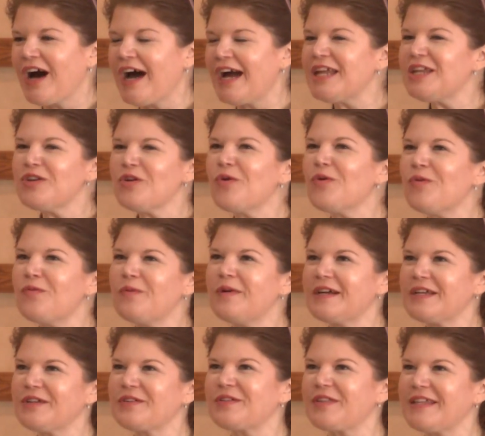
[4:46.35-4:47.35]
I know
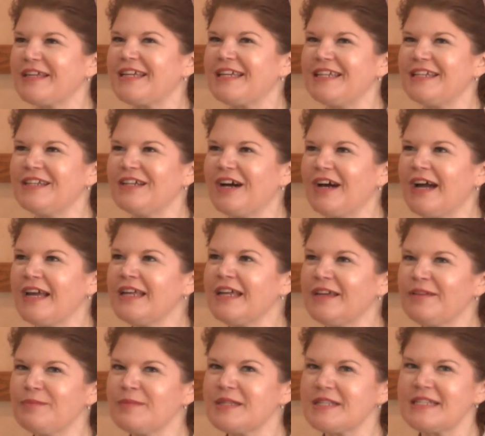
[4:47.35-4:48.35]
what you're thinking. I
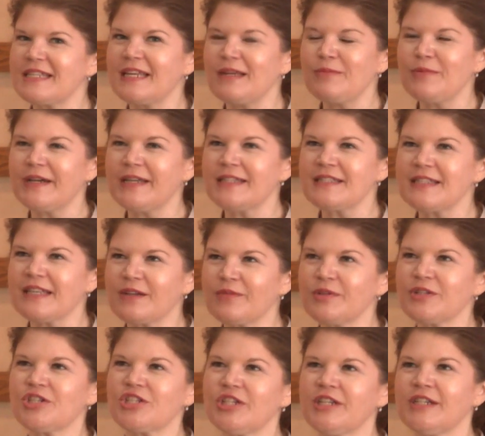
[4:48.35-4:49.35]
am the same way. It's like,
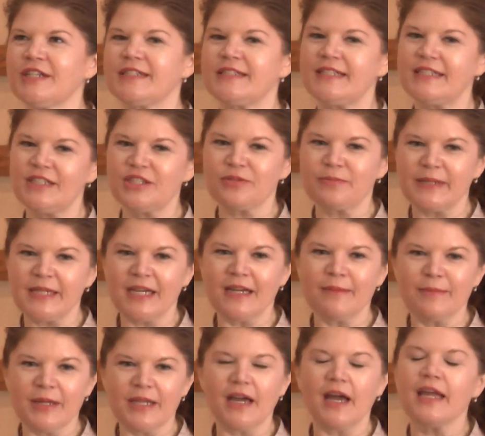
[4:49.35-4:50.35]
what is she gonna teach me? I'm,
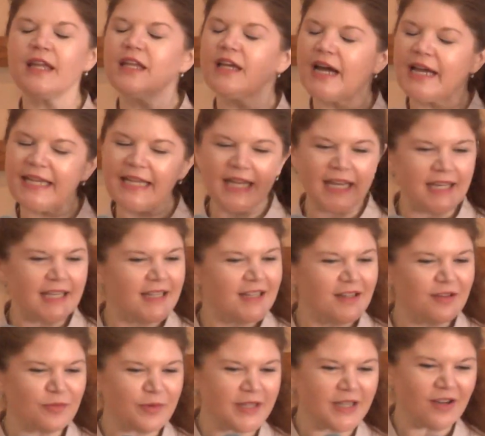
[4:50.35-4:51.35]
I, I get
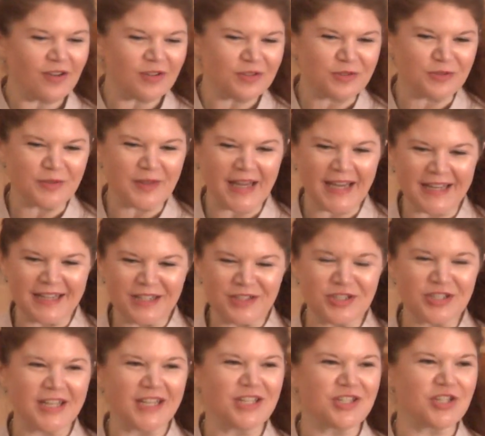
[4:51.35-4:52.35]
it. We all do that in
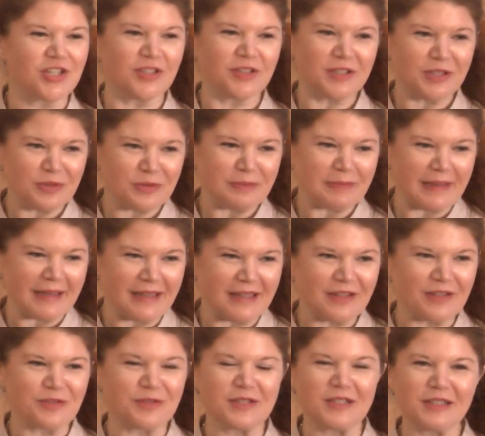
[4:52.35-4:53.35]
education a little
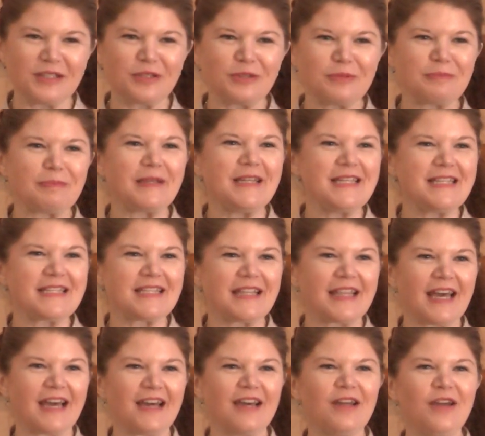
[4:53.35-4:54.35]
bit. There's a little piece of
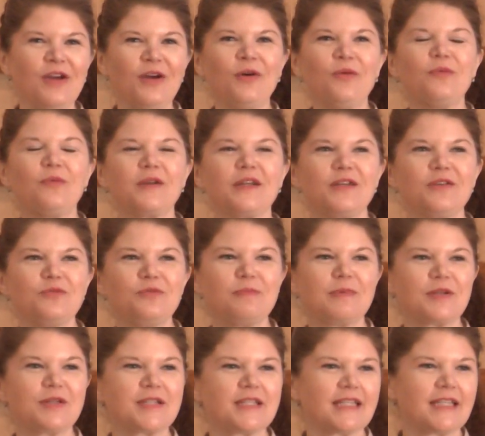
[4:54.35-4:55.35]
that when a new
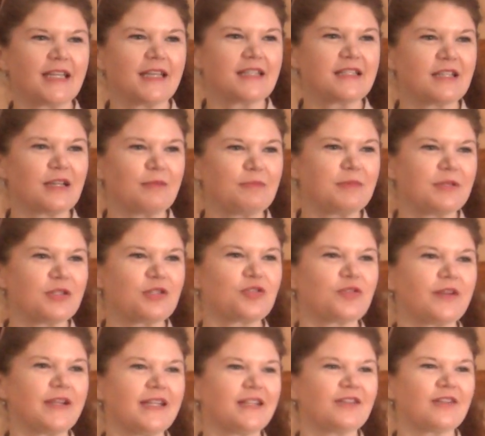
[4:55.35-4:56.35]
person gets up to
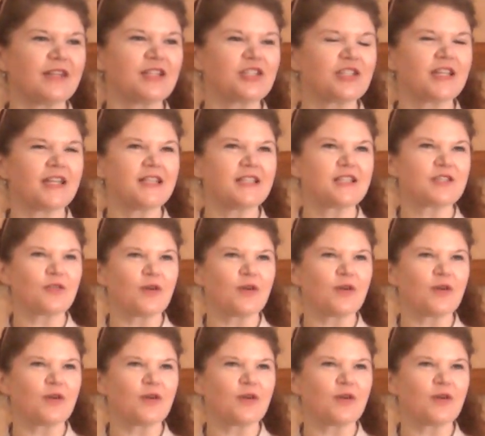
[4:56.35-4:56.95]
train or educate.